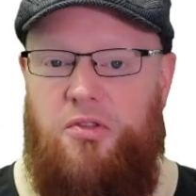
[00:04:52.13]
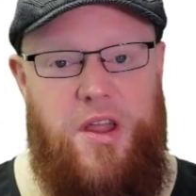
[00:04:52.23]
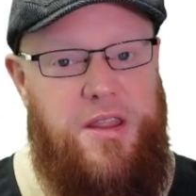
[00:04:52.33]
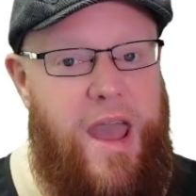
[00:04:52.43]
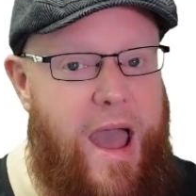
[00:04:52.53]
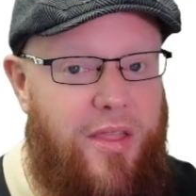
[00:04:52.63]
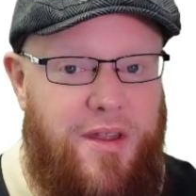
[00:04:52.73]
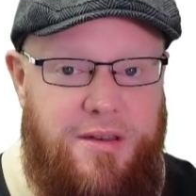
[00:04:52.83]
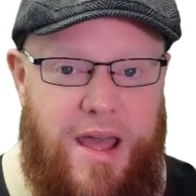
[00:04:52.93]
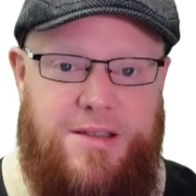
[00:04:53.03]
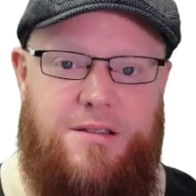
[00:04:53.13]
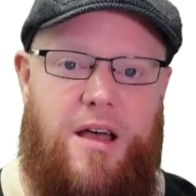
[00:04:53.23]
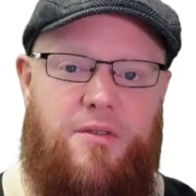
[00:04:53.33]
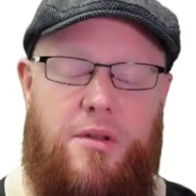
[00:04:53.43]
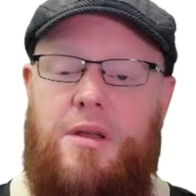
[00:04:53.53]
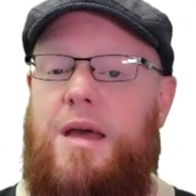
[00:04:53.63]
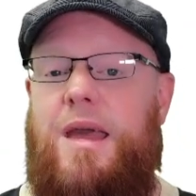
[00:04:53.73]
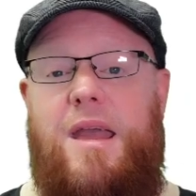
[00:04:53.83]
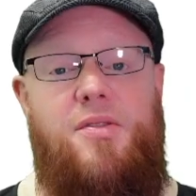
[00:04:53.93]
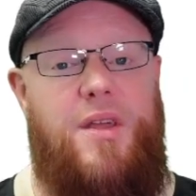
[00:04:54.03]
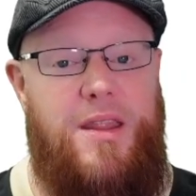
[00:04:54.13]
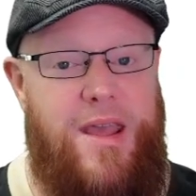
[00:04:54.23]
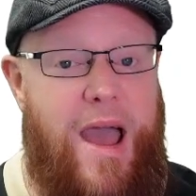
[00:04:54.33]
Then you add the next level, and then you